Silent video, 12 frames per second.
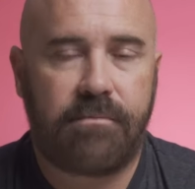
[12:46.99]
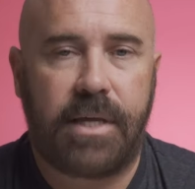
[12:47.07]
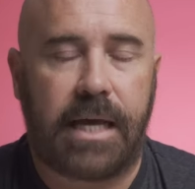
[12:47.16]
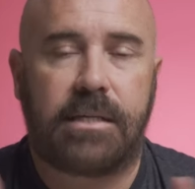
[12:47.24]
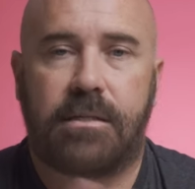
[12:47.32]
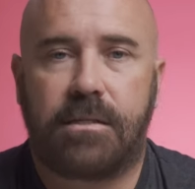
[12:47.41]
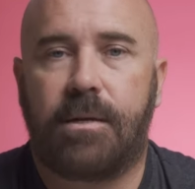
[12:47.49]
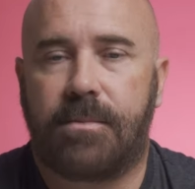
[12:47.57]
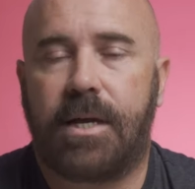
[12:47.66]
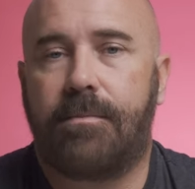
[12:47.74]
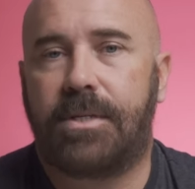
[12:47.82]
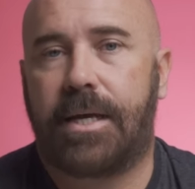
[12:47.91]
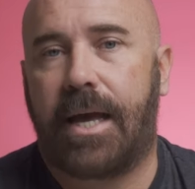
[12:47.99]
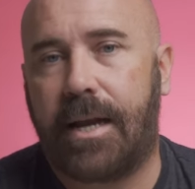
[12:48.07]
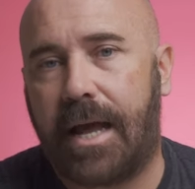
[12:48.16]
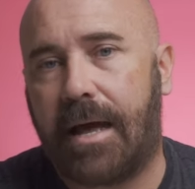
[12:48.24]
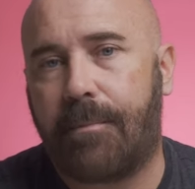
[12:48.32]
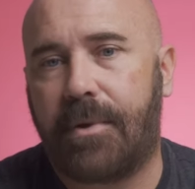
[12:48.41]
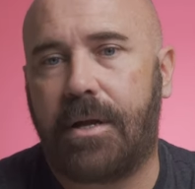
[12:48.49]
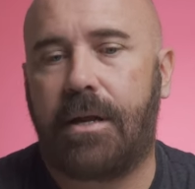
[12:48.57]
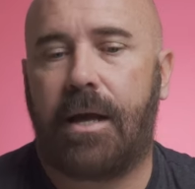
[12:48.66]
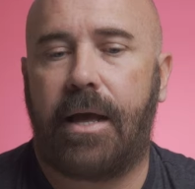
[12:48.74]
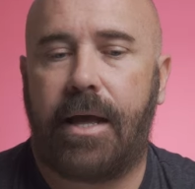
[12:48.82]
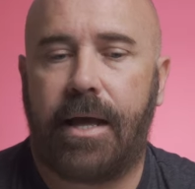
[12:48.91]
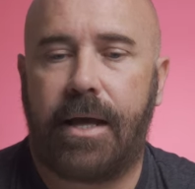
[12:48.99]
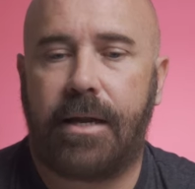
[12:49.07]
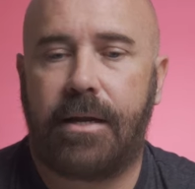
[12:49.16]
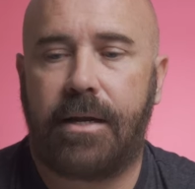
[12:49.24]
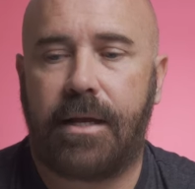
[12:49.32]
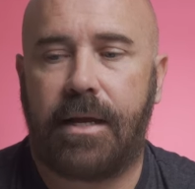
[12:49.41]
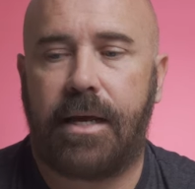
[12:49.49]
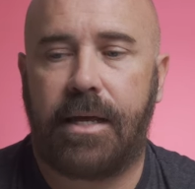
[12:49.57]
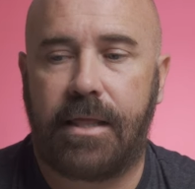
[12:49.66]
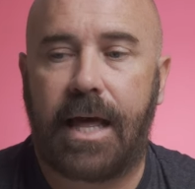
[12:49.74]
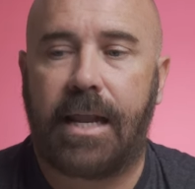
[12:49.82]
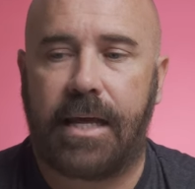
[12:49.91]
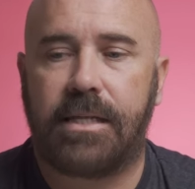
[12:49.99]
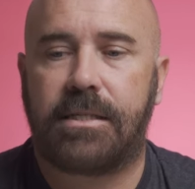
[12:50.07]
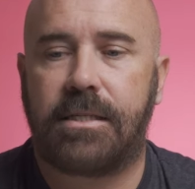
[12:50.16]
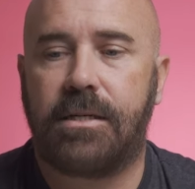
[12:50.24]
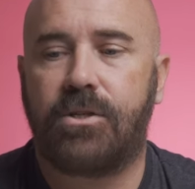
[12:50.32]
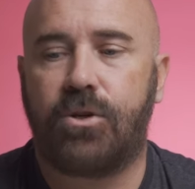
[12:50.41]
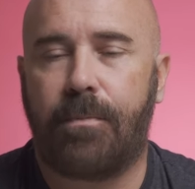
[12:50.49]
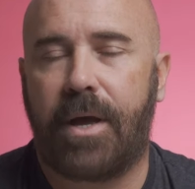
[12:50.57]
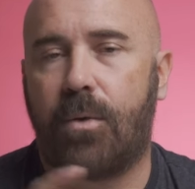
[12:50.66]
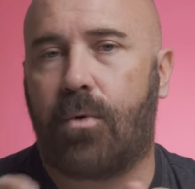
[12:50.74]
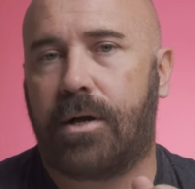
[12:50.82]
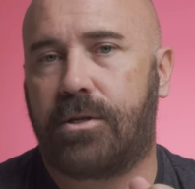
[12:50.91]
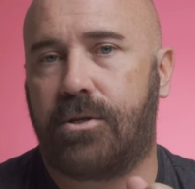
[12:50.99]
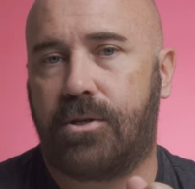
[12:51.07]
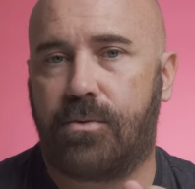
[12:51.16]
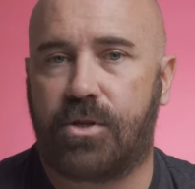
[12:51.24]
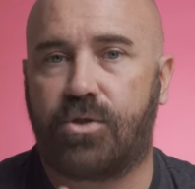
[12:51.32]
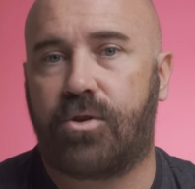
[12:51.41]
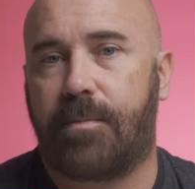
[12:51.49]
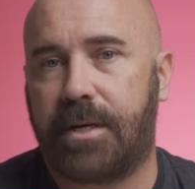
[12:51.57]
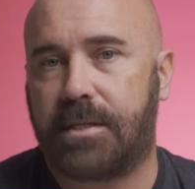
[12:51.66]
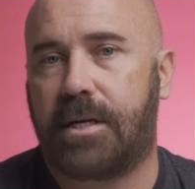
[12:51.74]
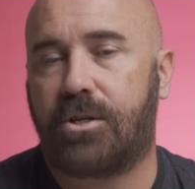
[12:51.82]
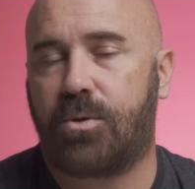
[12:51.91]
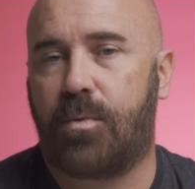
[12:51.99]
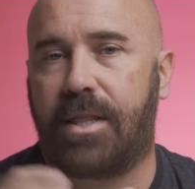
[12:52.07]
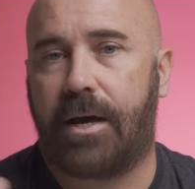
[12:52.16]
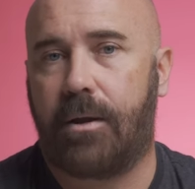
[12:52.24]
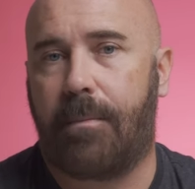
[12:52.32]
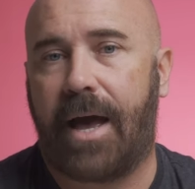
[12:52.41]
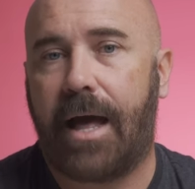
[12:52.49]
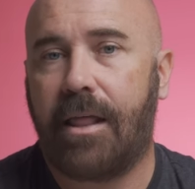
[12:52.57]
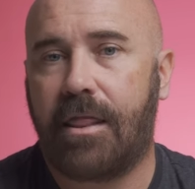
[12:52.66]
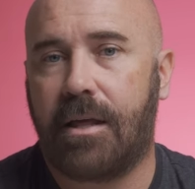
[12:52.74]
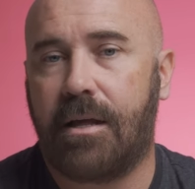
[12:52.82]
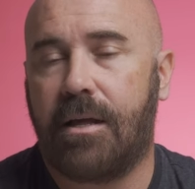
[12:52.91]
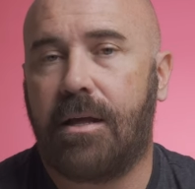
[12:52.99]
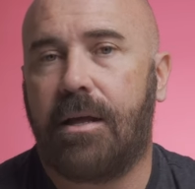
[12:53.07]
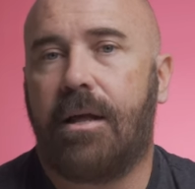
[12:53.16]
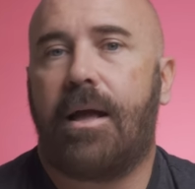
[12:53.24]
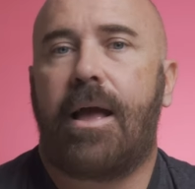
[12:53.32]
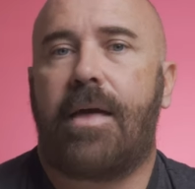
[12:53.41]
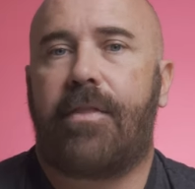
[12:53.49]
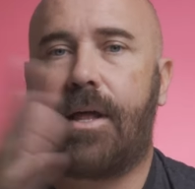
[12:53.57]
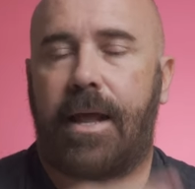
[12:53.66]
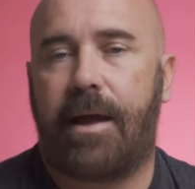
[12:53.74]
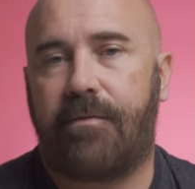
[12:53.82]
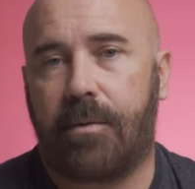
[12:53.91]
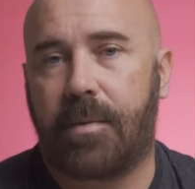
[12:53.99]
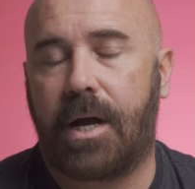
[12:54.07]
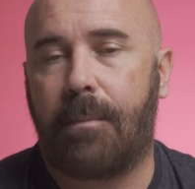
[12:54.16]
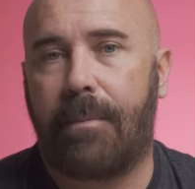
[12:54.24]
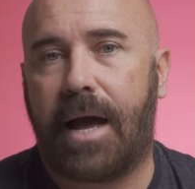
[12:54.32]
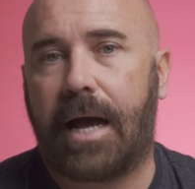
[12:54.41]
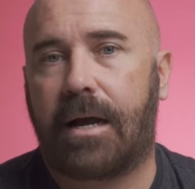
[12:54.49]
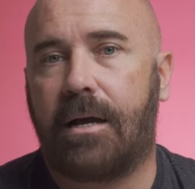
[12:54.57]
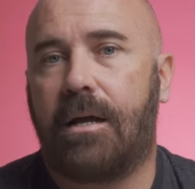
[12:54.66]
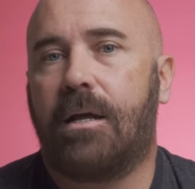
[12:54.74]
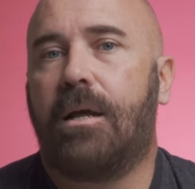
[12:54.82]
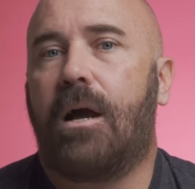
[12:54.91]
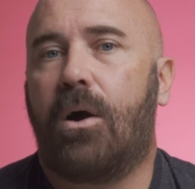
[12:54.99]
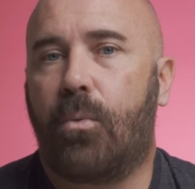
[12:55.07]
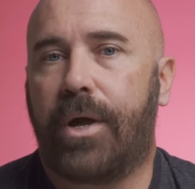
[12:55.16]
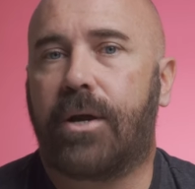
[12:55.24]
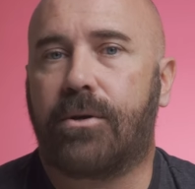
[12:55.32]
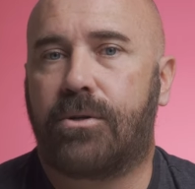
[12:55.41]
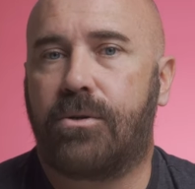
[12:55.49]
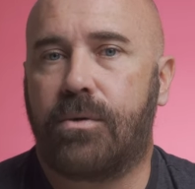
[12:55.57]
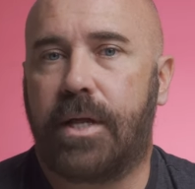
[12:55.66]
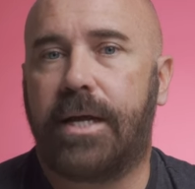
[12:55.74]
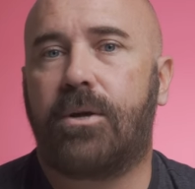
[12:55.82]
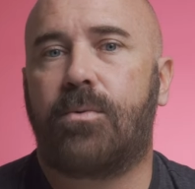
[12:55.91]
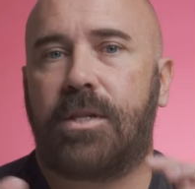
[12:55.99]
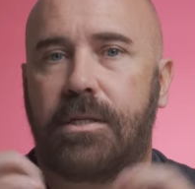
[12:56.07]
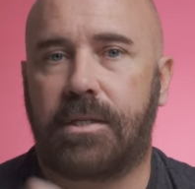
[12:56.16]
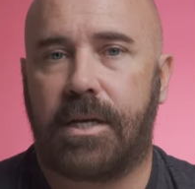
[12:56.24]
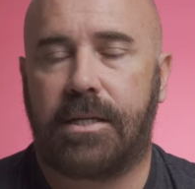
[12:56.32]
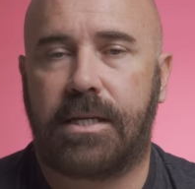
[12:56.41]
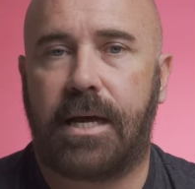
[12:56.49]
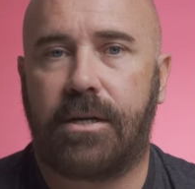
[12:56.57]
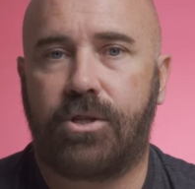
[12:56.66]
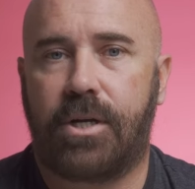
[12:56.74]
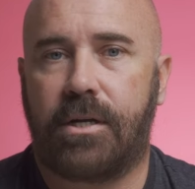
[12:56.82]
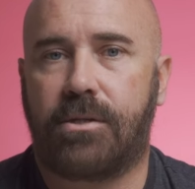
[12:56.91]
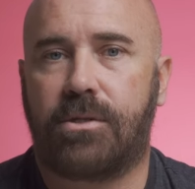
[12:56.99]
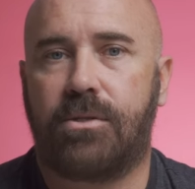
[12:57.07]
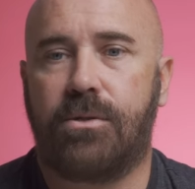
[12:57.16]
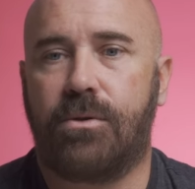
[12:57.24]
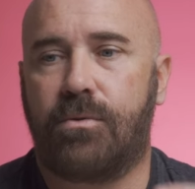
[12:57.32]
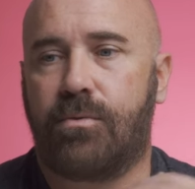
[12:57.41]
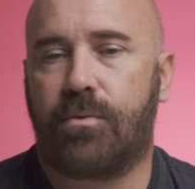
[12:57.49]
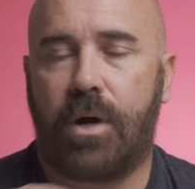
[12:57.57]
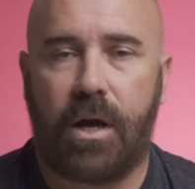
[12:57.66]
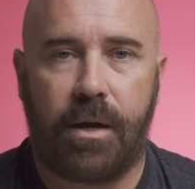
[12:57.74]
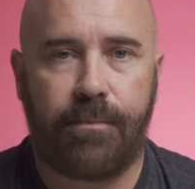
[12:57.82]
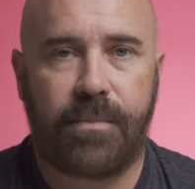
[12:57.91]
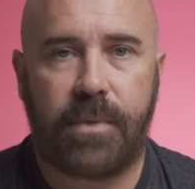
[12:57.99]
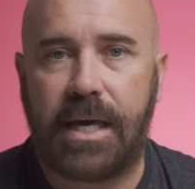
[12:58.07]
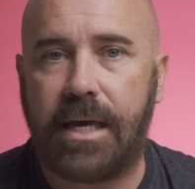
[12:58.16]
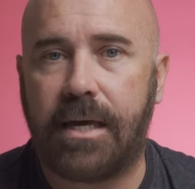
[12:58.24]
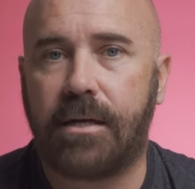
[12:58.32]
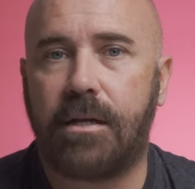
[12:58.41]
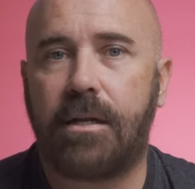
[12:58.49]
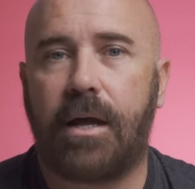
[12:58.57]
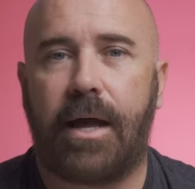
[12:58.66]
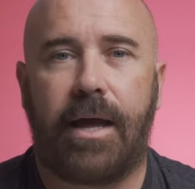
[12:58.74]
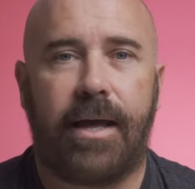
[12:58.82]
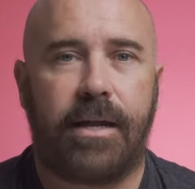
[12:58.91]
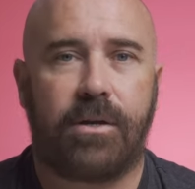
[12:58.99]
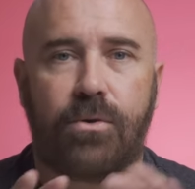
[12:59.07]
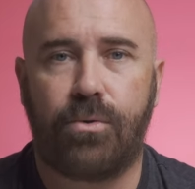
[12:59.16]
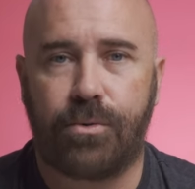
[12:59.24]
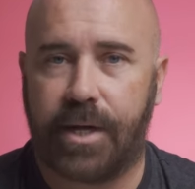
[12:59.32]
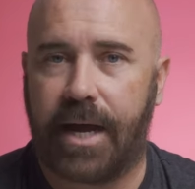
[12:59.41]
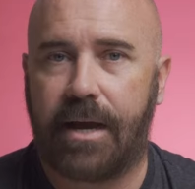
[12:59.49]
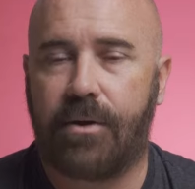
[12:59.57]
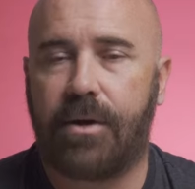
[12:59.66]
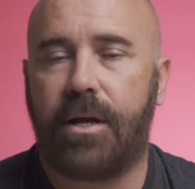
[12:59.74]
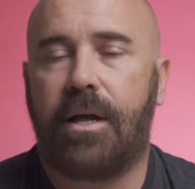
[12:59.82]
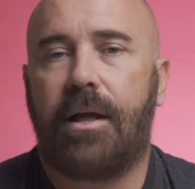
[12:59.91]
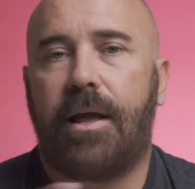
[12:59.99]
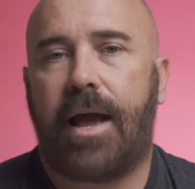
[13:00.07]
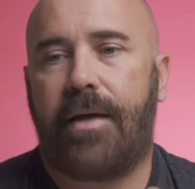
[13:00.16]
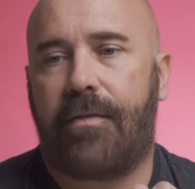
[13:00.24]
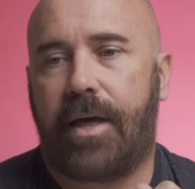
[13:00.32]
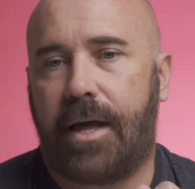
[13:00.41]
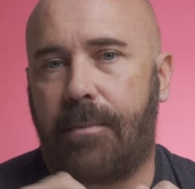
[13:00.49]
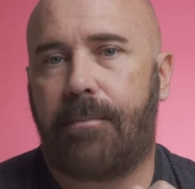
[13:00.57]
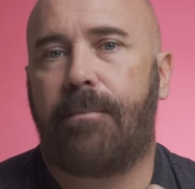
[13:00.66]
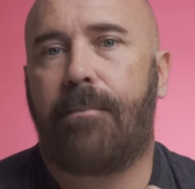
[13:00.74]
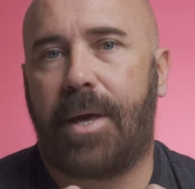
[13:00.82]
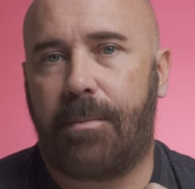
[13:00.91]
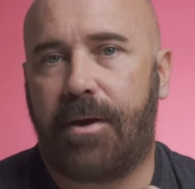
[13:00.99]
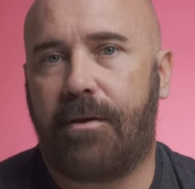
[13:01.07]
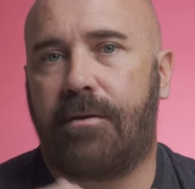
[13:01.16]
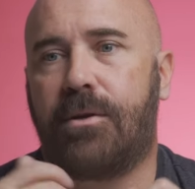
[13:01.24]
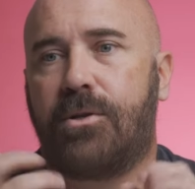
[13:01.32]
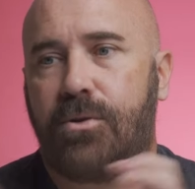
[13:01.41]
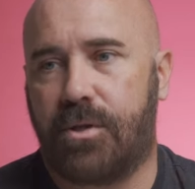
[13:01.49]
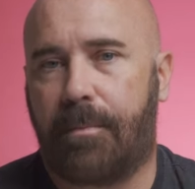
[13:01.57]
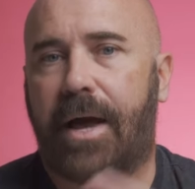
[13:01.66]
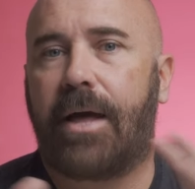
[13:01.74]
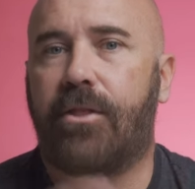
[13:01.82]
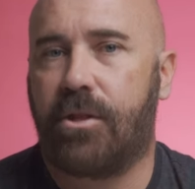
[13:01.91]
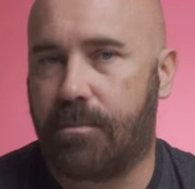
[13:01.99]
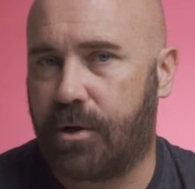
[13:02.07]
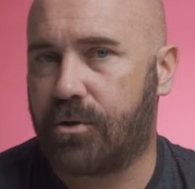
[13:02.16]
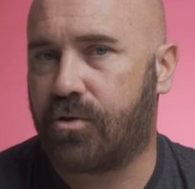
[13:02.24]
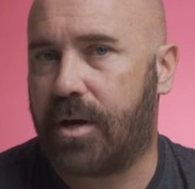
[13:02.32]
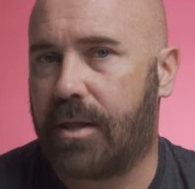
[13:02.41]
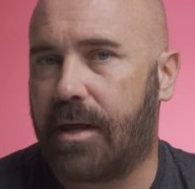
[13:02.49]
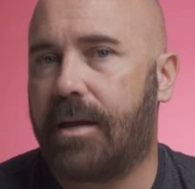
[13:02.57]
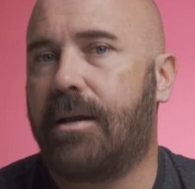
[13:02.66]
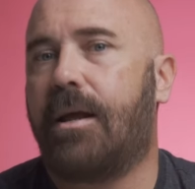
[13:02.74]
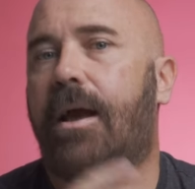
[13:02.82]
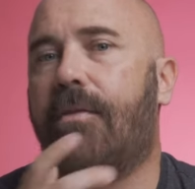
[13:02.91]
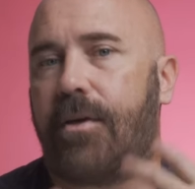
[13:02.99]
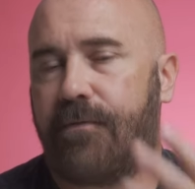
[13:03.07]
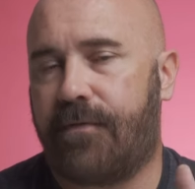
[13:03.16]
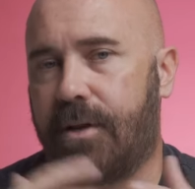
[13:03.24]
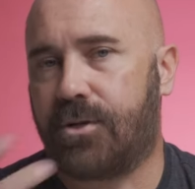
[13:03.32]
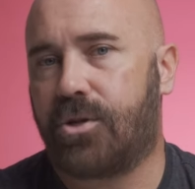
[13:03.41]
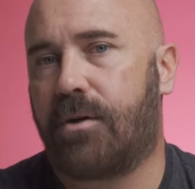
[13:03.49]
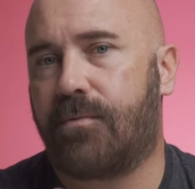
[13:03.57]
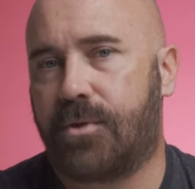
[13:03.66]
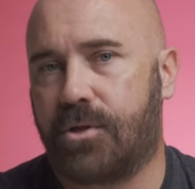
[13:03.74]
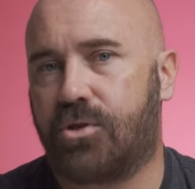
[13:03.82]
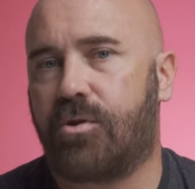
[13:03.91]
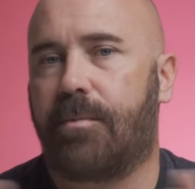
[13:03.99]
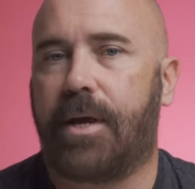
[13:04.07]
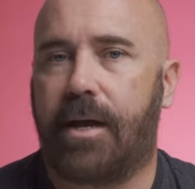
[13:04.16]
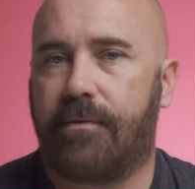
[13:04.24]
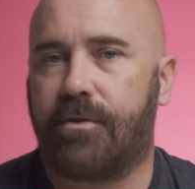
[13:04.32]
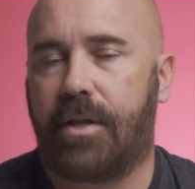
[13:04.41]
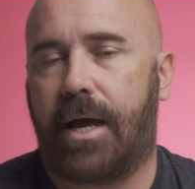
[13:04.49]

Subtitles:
Yes, sometimes it can happen, and in that instance, you may want to do a stripping session without a bath, and then have them come back a week or two later when the skin has had a chance to heal and cool down, and then maybe do the bath and the blow dry then, and then finish off with the stripping after